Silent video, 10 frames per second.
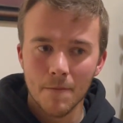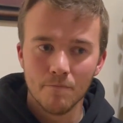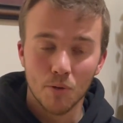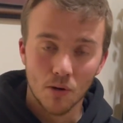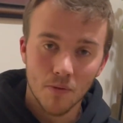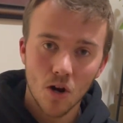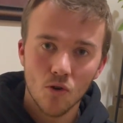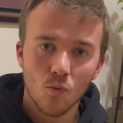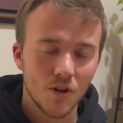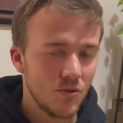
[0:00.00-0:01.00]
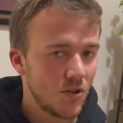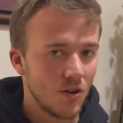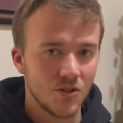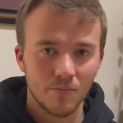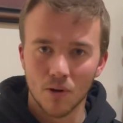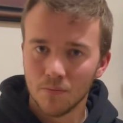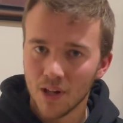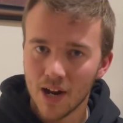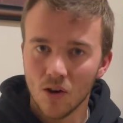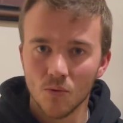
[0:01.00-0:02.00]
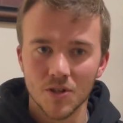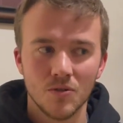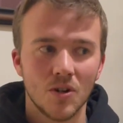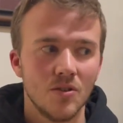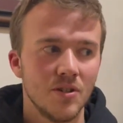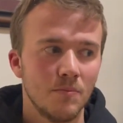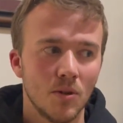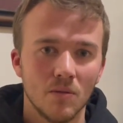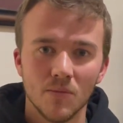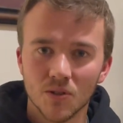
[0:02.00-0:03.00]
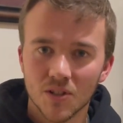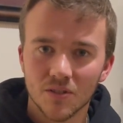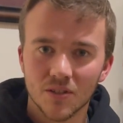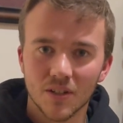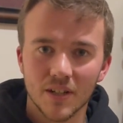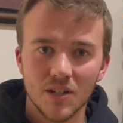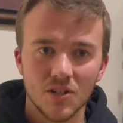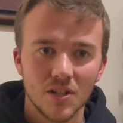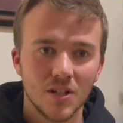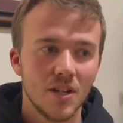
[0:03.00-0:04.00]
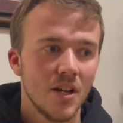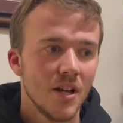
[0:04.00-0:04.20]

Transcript: per mow? What are you charging per plow? What are you charging per mulch installation?